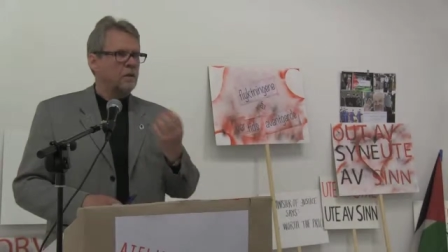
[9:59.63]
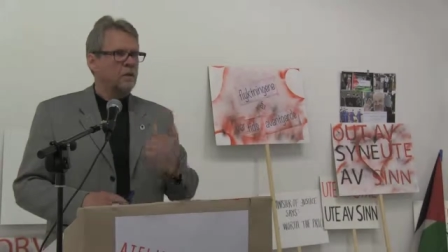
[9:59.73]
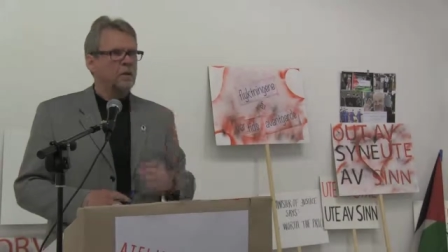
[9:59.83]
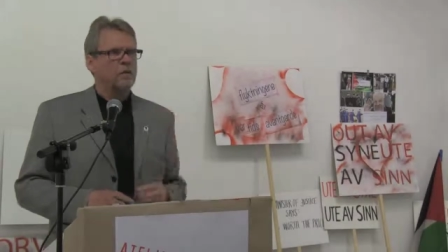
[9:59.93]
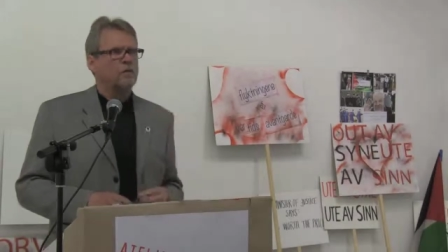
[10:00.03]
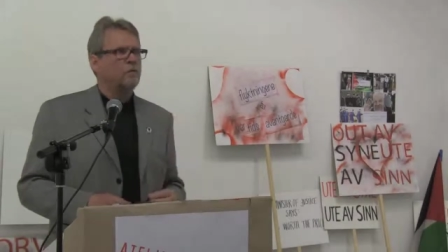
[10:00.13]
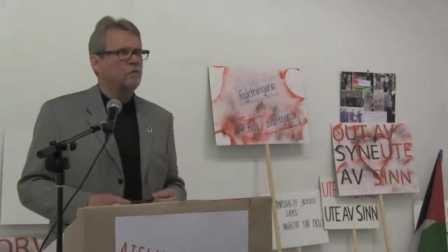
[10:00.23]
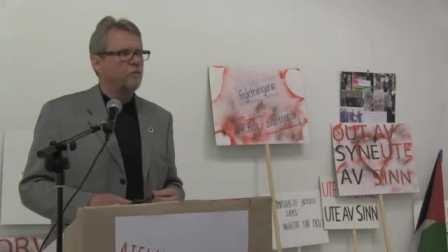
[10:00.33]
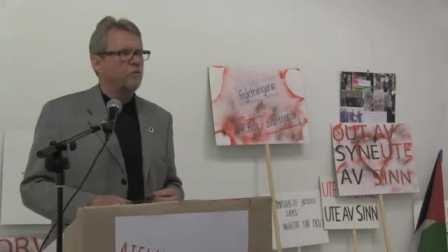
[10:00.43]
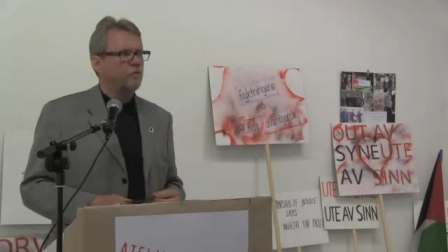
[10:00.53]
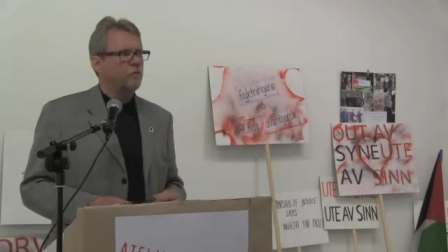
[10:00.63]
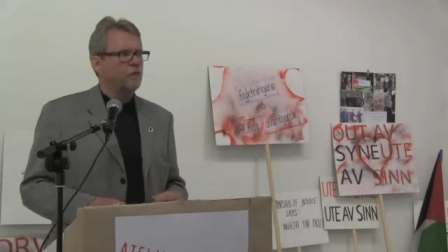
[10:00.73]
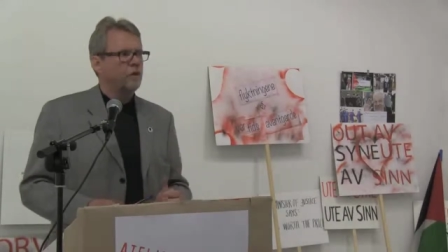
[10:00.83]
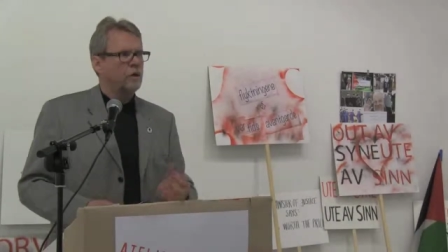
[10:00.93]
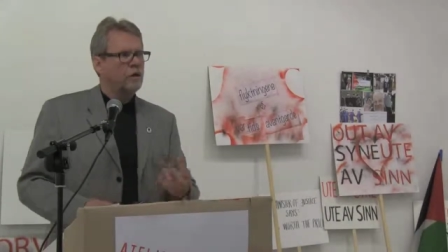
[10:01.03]

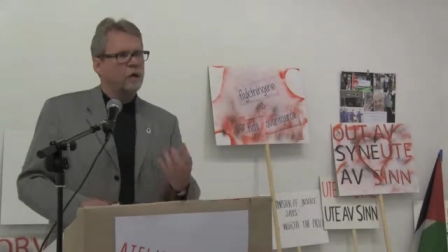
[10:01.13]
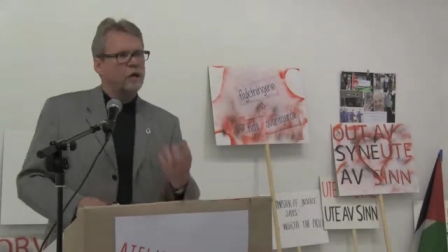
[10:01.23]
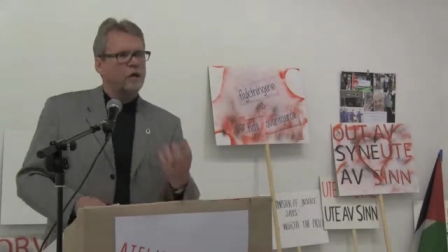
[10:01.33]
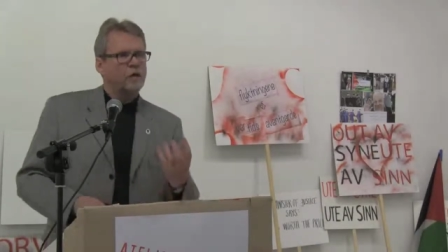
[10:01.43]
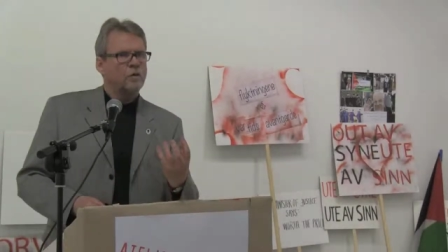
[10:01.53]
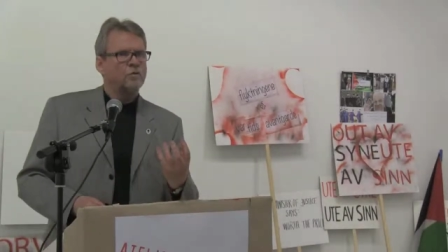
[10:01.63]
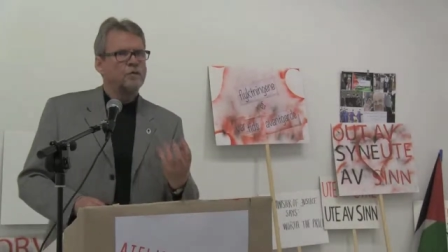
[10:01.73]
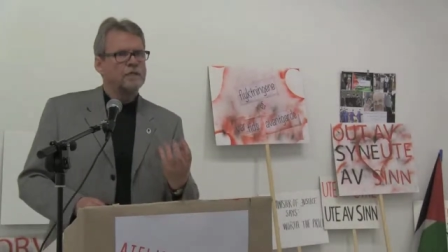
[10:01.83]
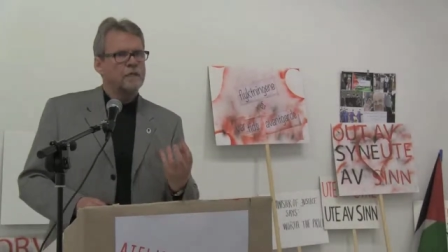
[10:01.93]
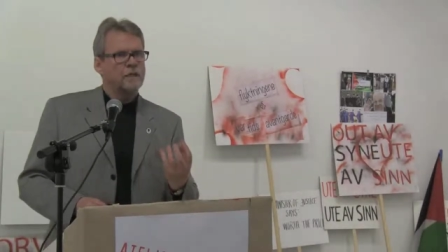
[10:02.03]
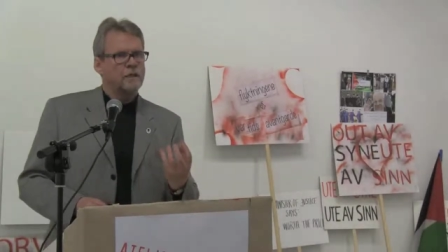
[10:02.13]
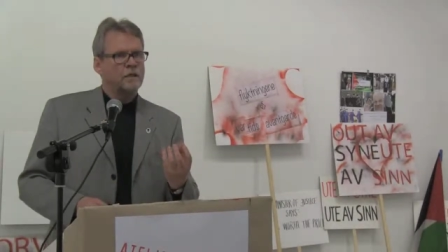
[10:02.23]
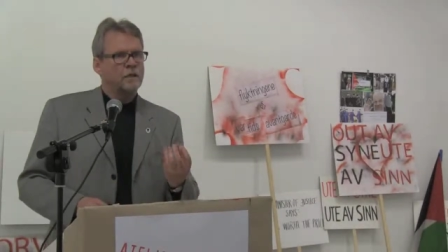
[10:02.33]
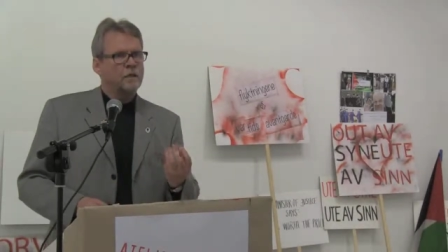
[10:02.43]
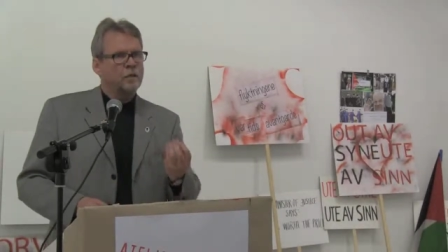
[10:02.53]
for our own sake.
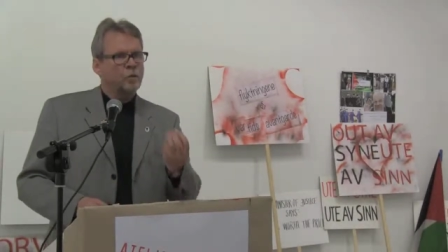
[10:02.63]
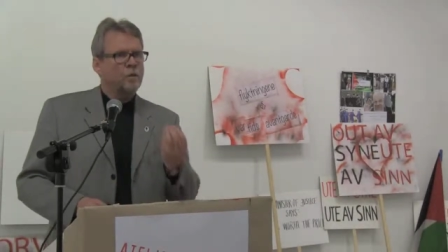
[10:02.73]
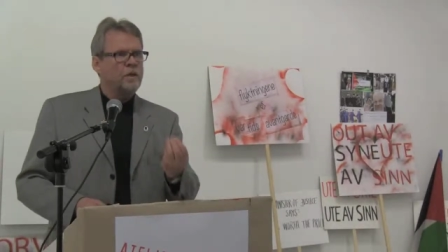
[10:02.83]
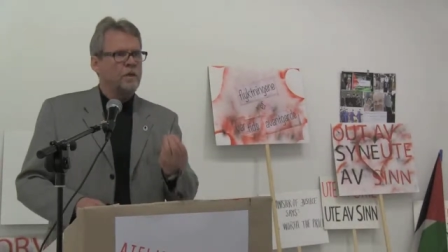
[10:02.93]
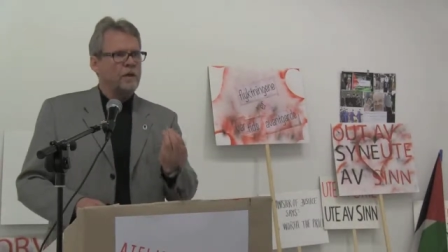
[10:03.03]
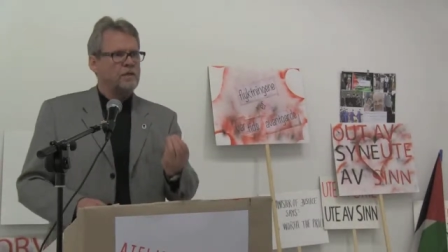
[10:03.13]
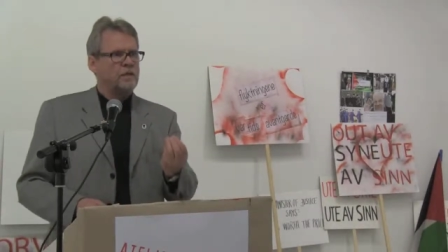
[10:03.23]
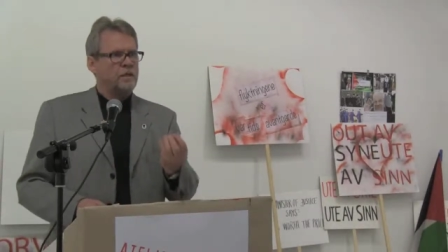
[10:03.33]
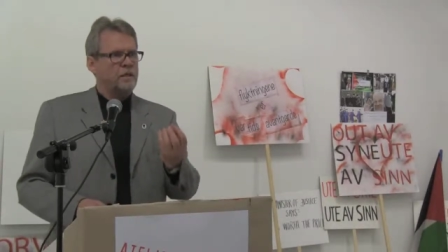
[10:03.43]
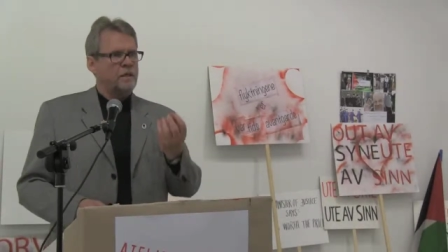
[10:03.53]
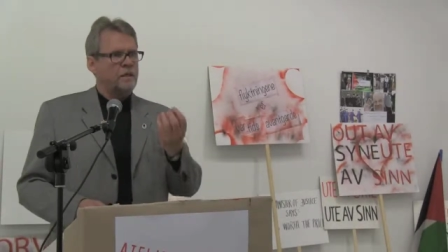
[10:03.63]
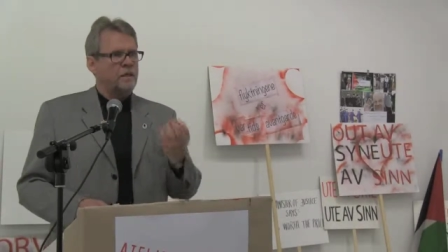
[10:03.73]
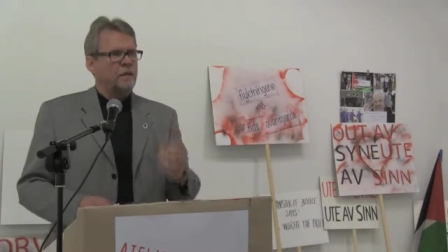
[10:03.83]
We actually